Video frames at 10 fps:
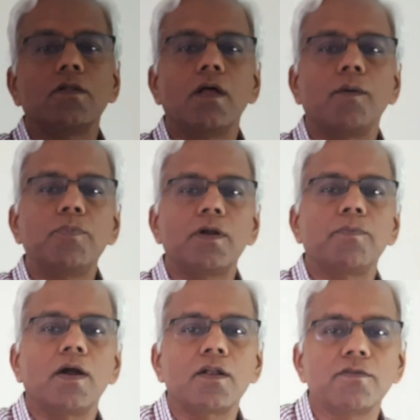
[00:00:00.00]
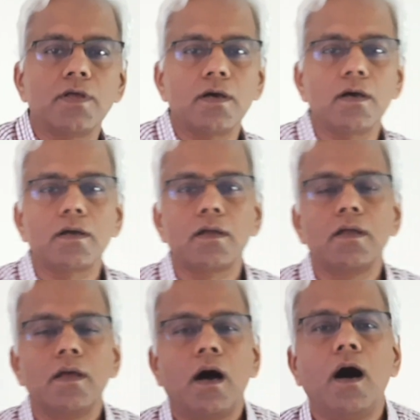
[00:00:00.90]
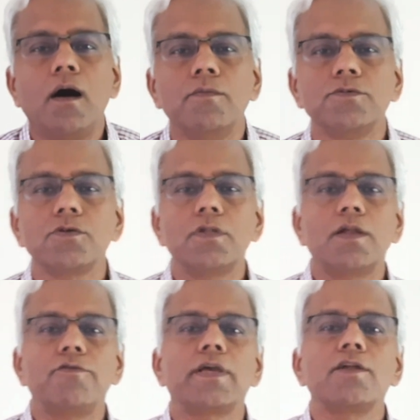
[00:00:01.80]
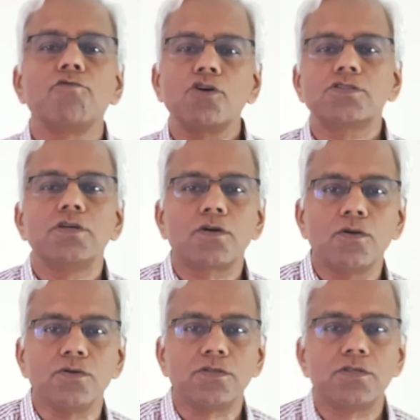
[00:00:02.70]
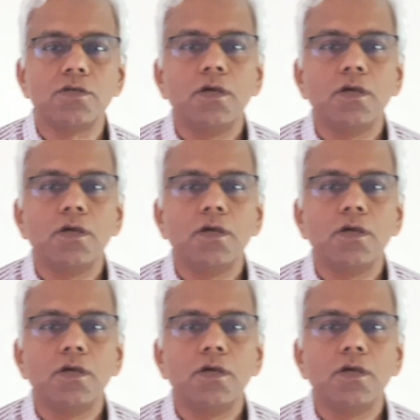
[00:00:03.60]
the upper part of the arm so that we can wash the clothes.